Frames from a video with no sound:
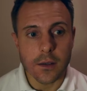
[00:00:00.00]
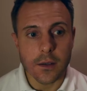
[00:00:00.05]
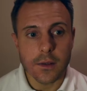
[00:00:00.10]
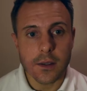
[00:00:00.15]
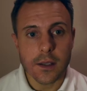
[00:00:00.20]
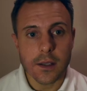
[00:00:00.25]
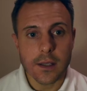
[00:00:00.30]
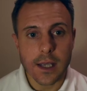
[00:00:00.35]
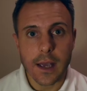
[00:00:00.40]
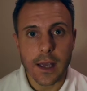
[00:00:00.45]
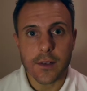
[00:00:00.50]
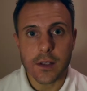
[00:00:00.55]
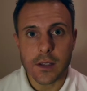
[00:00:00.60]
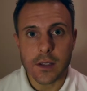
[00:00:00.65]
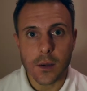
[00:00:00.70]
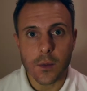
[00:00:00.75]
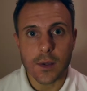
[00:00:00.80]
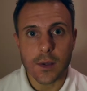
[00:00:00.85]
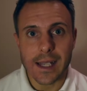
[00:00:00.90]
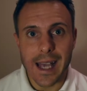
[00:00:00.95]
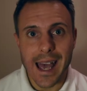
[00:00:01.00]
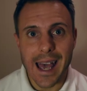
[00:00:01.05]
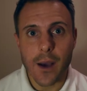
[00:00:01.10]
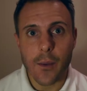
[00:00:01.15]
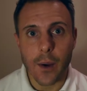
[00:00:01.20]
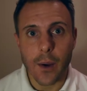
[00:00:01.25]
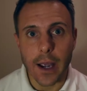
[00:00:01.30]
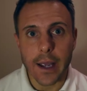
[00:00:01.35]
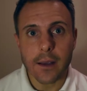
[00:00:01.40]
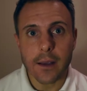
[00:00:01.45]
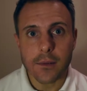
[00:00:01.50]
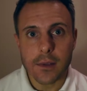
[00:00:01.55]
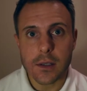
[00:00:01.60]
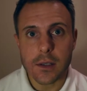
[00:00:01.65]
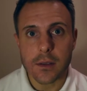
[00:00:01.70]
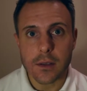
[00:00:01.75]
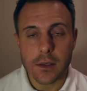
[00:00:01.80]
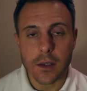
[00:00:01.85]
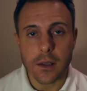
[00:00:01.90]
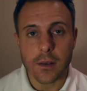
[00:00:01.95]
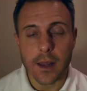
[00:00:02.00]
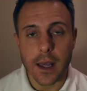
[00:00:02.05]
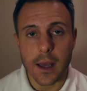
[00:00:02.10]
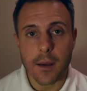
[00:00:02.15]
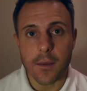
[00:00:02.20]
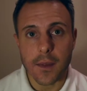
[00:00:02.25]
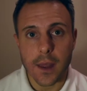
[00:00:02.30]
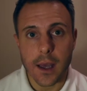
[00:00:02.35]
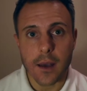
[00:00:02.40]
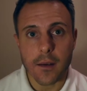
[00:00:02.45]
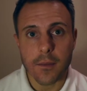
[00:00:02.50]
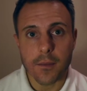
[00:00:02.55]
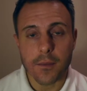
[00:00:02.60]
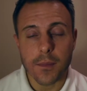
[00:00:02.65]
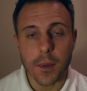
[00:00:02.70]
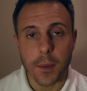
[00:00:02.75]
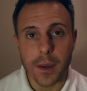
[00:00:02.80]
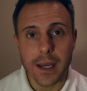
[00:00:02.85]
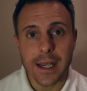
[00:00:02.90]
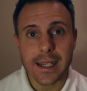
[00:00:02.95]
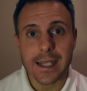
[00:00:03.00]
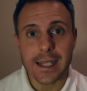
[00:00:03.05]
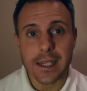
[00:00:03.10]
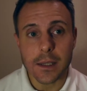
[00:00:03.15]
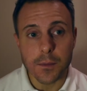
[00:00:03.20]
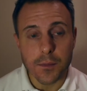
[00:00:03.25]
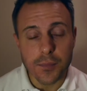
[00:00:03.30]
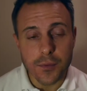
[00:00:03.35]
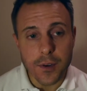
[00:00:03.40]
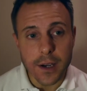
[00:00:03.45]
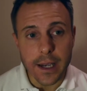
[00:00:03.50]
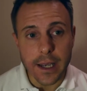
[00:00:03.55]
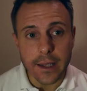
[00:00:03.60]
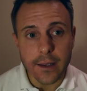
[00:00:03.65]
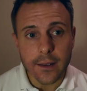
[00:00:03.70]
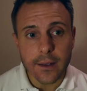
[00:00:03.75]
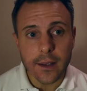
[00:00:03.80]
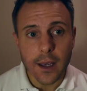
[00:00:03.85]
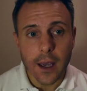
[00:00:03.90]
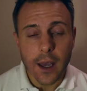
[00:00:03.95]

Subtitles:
of saving someone's airway, so their ability to breathe,